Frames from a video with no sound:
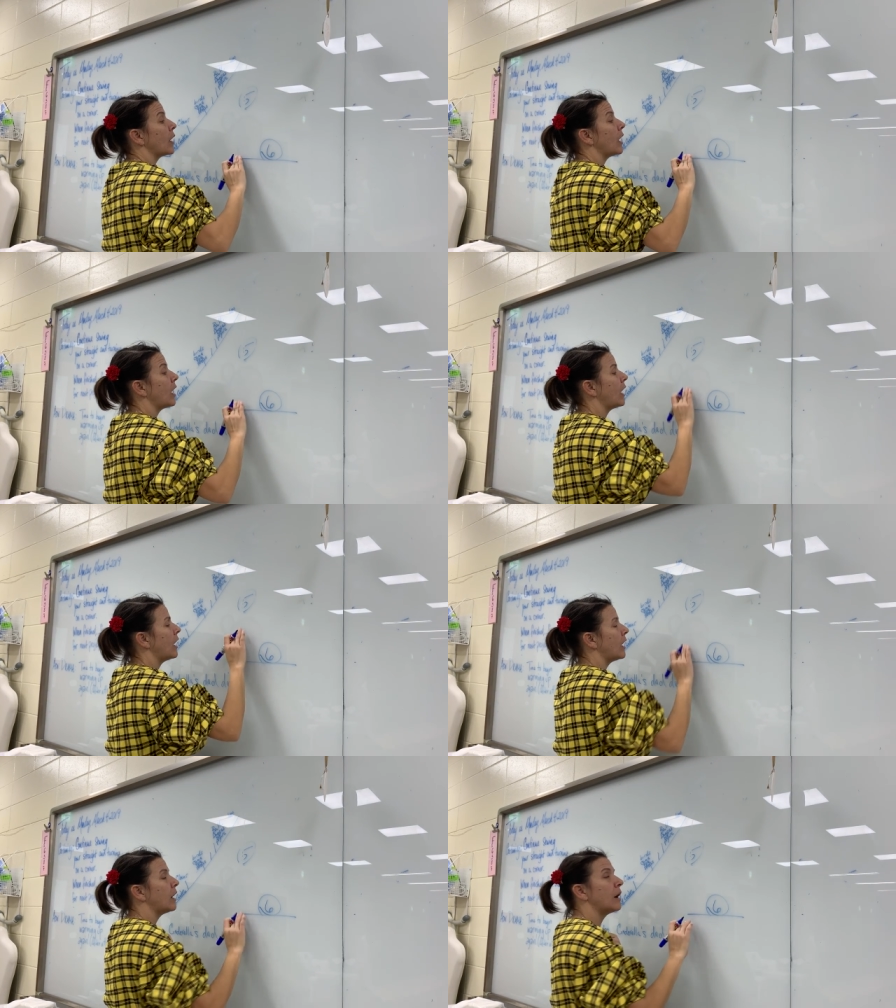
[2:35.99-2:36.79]

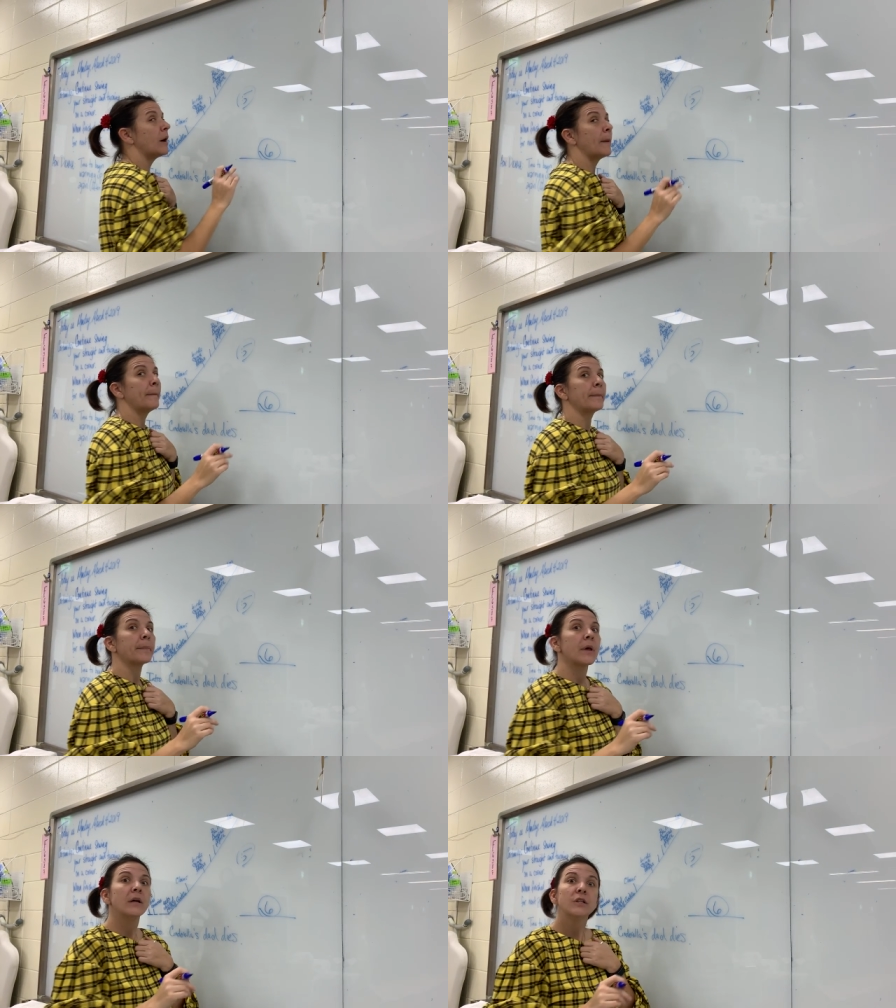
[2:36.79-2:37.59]
um,
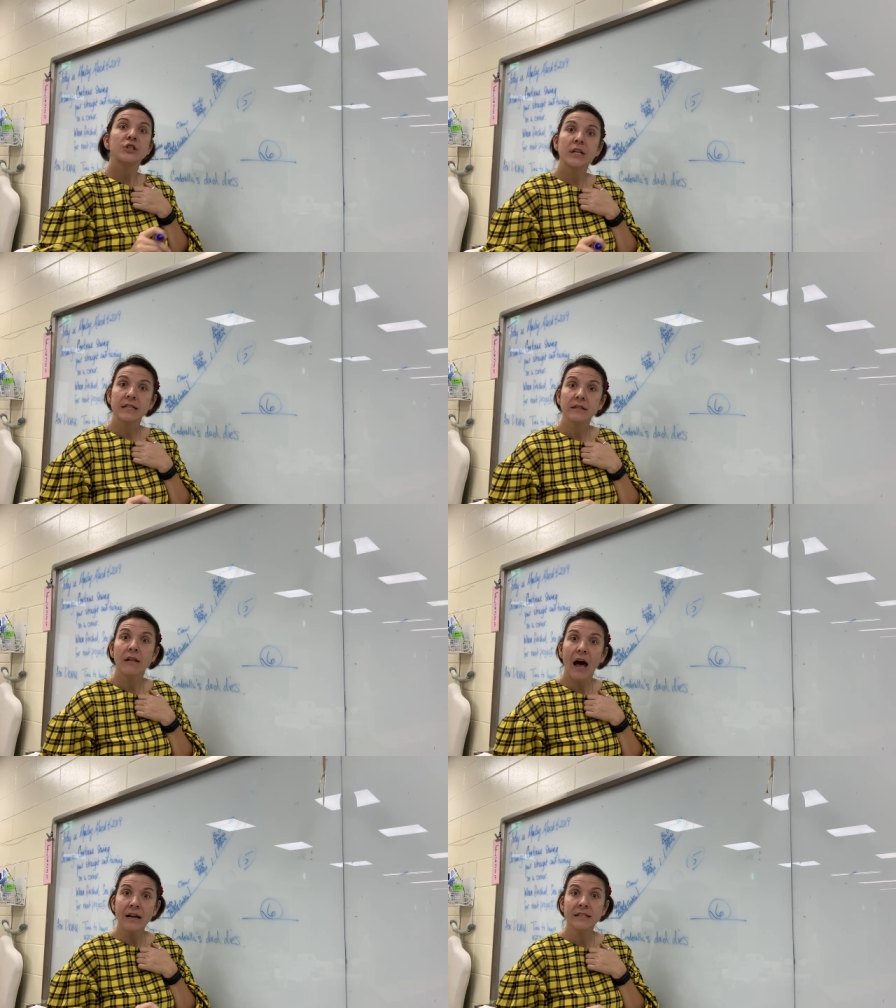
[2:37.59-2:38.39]
she gets
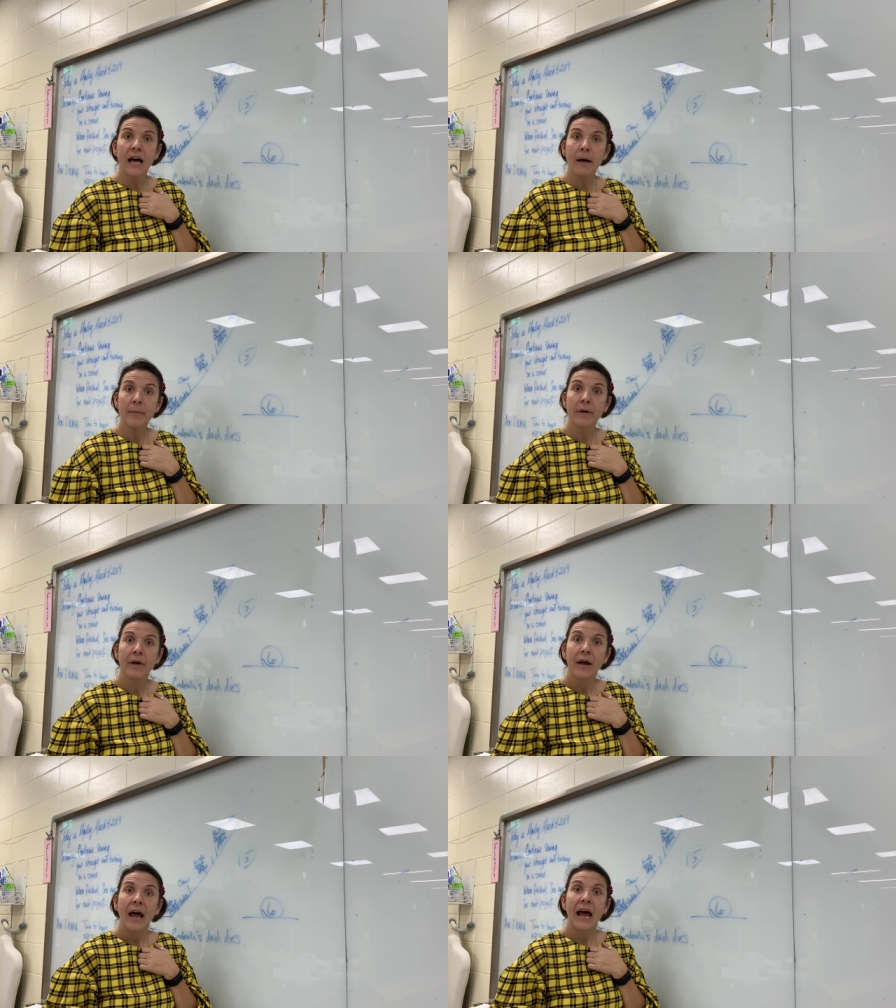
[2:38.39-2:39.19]
locked up
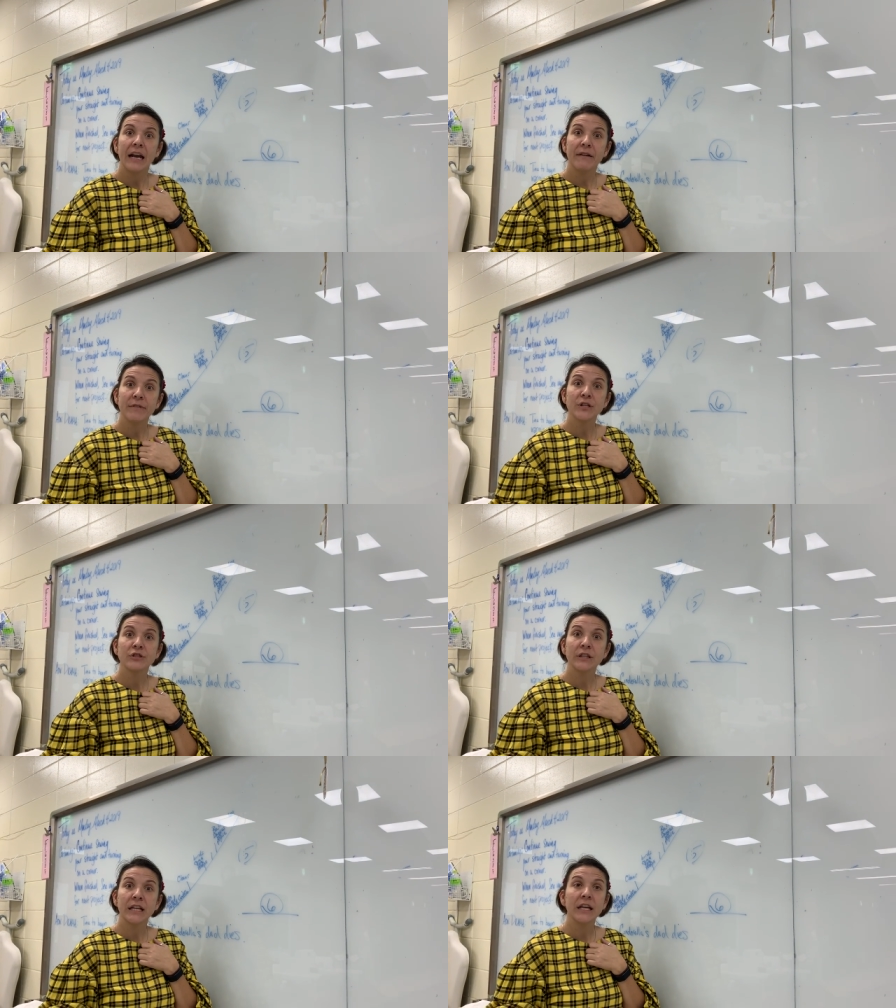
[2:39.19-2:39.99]
and
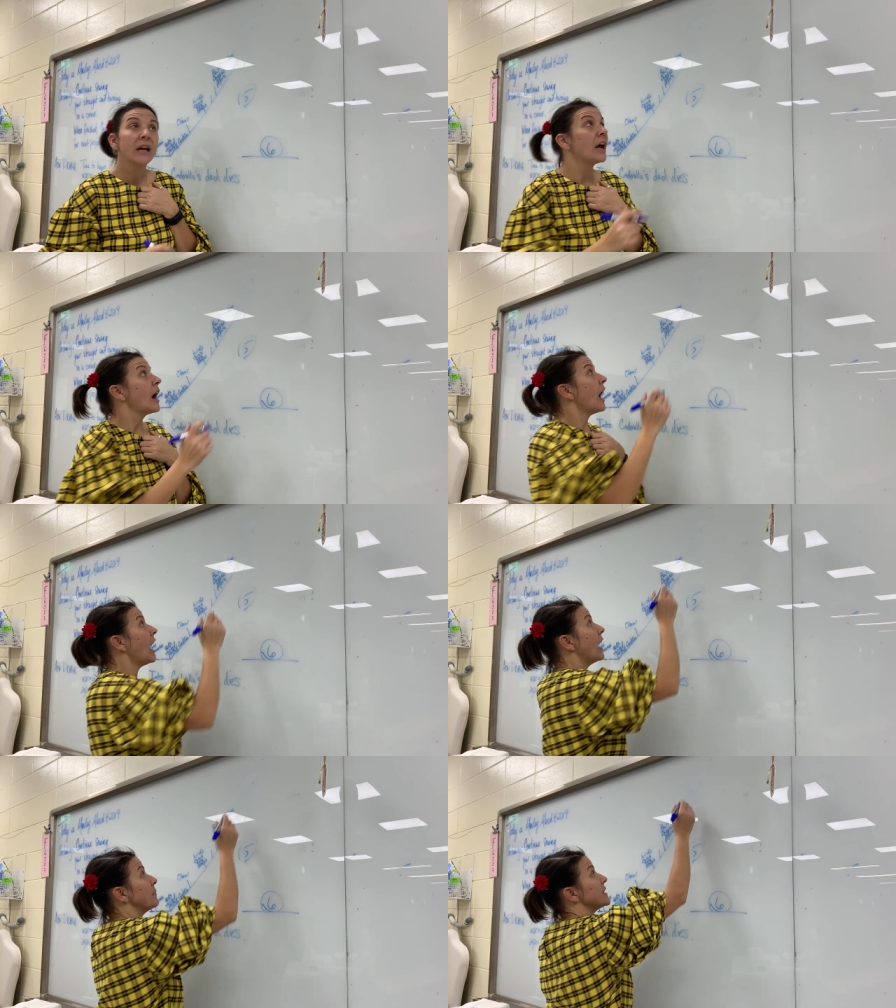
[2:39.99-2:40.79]
eventually
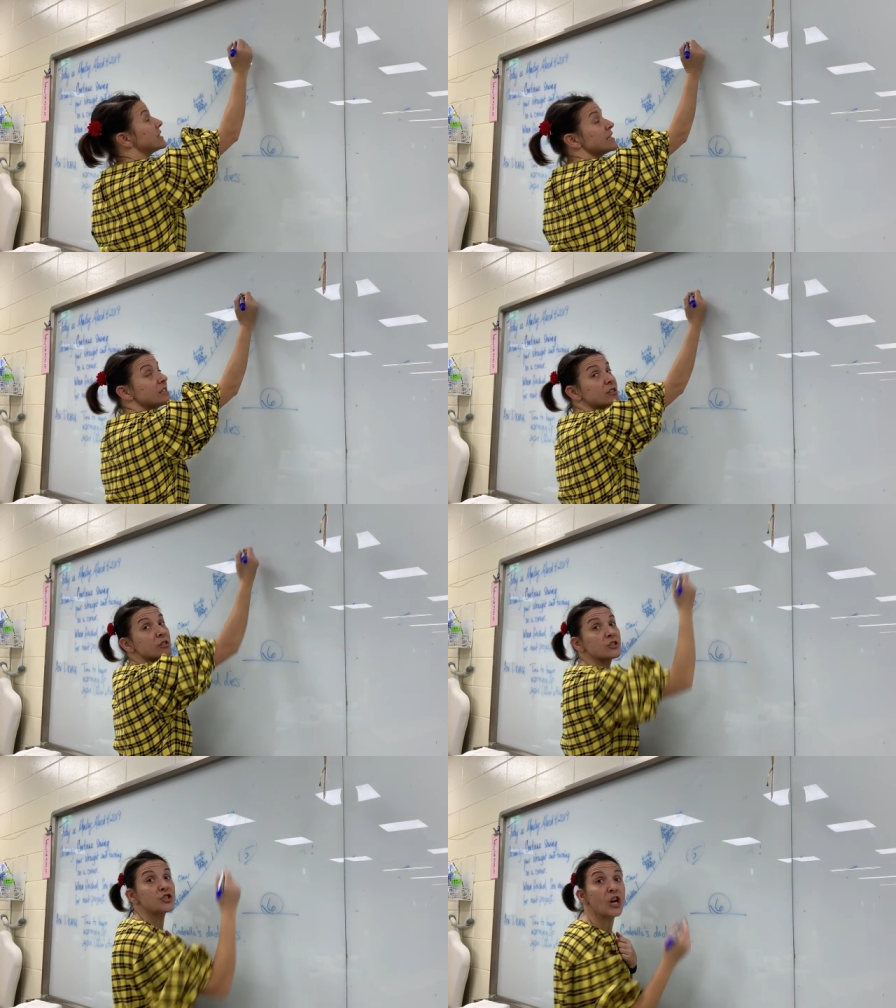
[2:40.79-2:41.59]
um, the
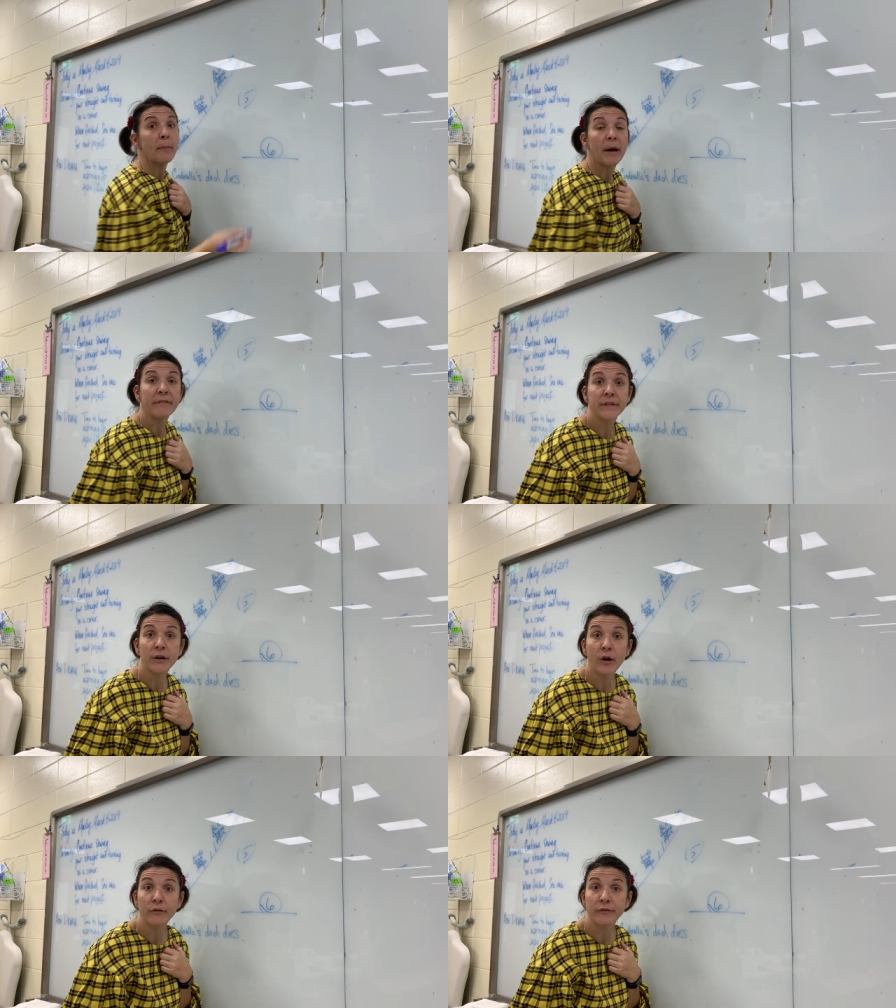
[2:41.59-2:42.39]
sisters chop off
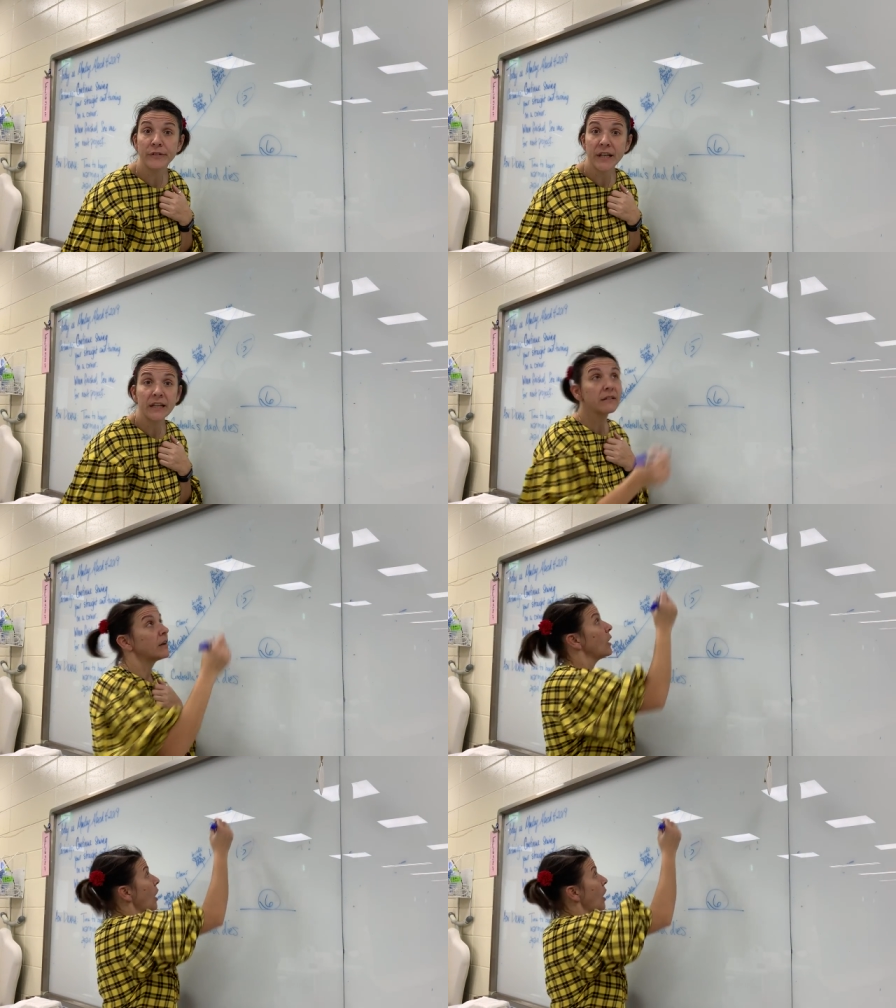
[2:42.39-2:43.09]
their own feet,